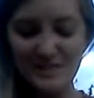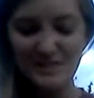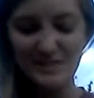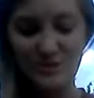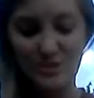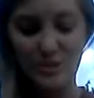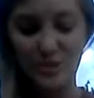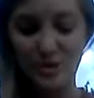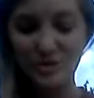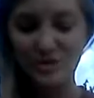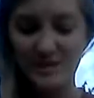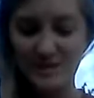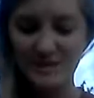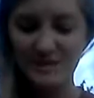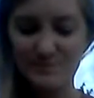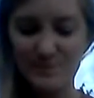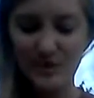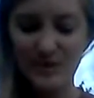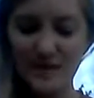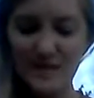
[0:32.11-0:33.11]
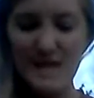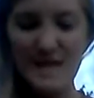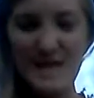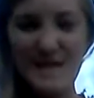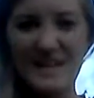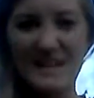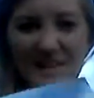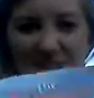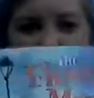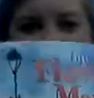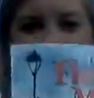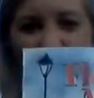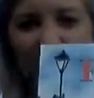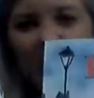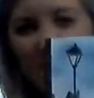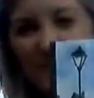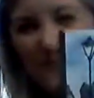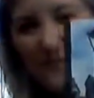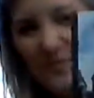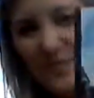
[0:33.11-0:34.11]
It's a wordless book, and it's called
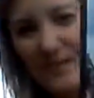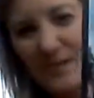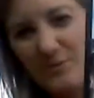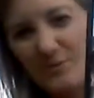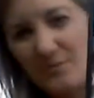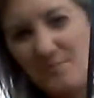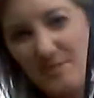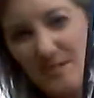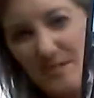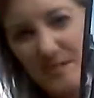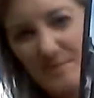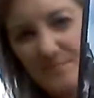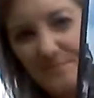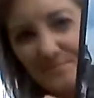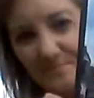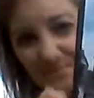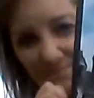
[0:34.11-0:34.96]
The Flower Man.